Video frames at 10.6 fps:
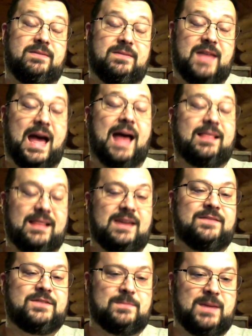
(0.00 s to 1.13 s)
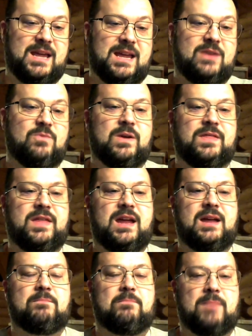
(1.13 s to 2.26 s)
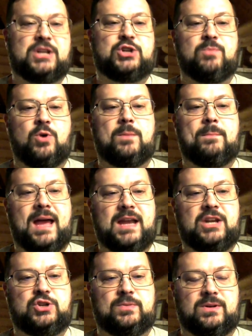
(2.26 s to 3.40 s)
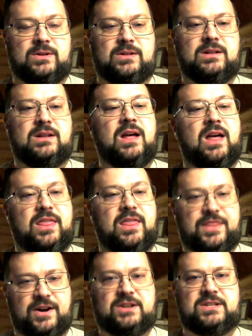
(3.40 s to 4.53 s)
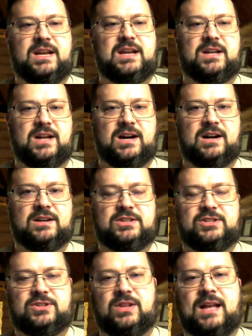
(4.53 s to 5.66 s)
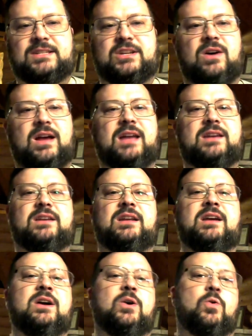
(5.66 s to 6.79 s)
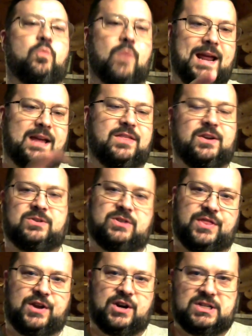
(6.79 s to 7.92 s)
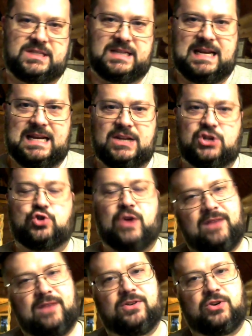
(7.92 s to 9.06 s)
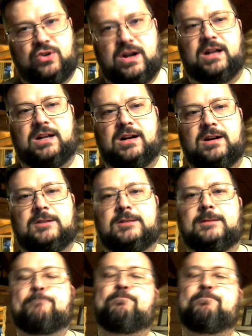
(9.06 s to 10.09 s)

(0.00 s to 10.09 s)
that leaves me with a much more manageable 13 cards. So let's go ahead and rank those 13 travel credit cards.